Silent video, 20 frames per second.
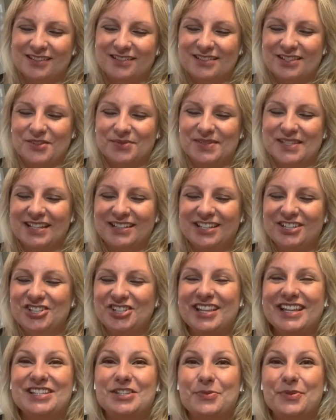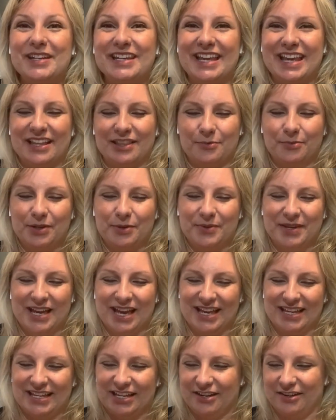So, Sunday, July 28th, what do we
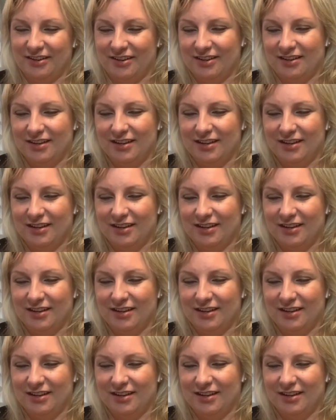got here?